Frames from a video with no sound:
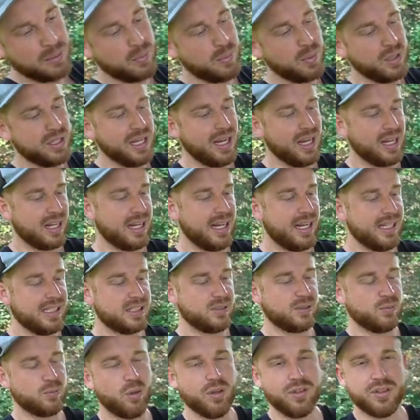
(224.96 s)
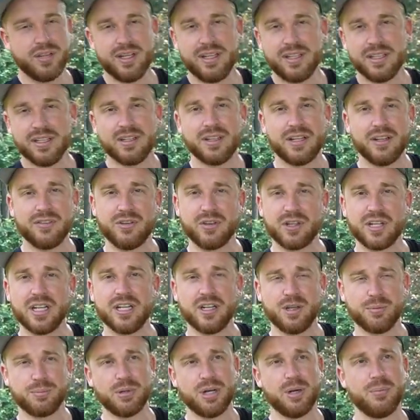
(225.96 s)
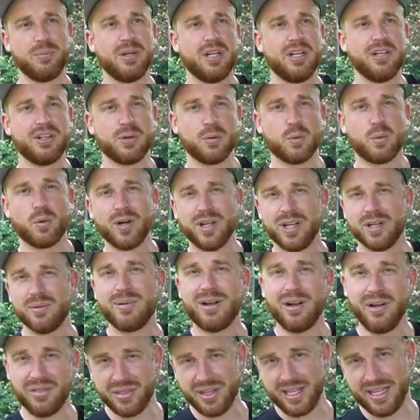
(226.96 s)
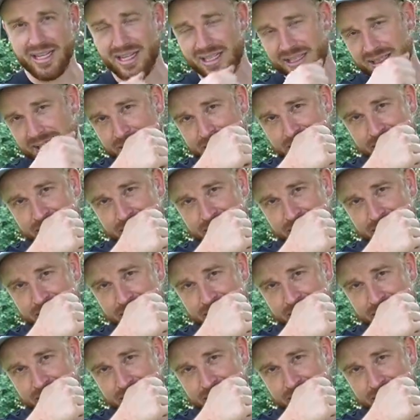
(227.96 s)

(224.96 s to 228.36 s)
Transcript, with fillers: but yeah, guys, one thing, if you're getting a puppy and you're worried about that,